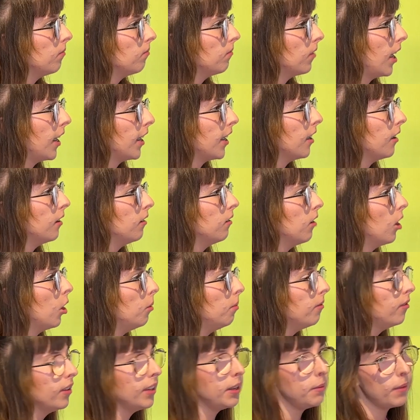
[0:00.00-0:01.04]
I can
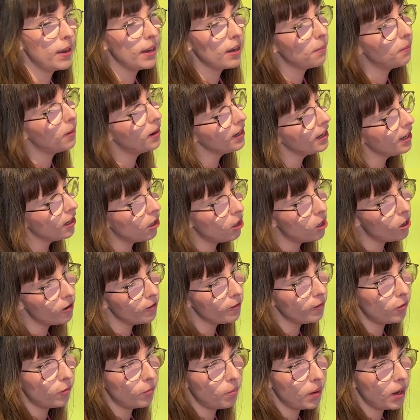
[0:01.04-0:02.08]
hopefully make money
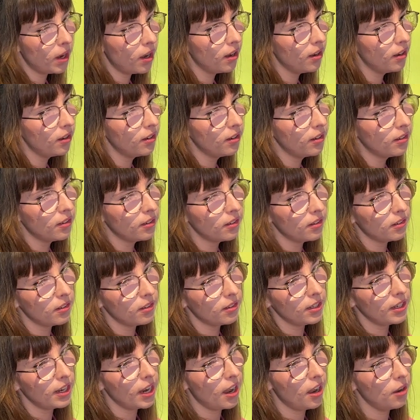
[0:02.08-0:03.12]
off. But
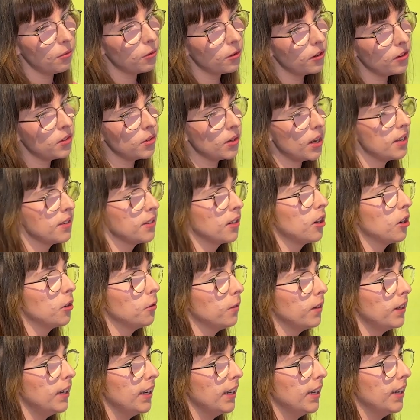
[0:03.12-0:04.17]
I want to do it as a
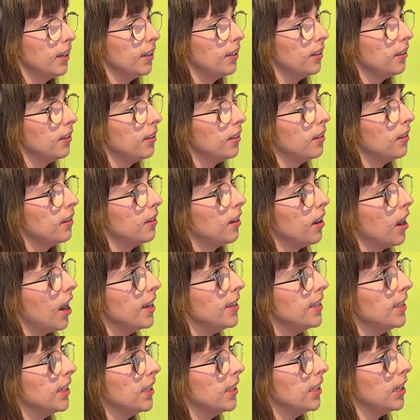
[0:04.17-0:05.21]
career,
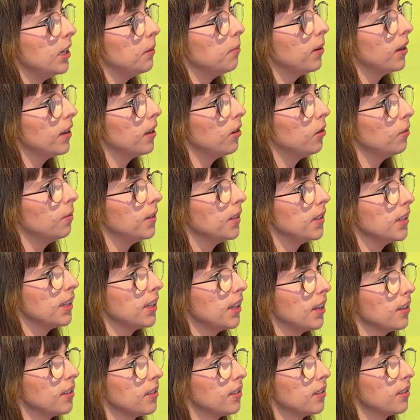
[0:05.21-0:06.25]
ideally, but obviously
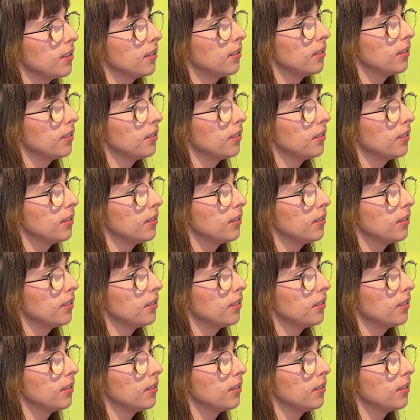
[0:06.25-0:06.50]
that's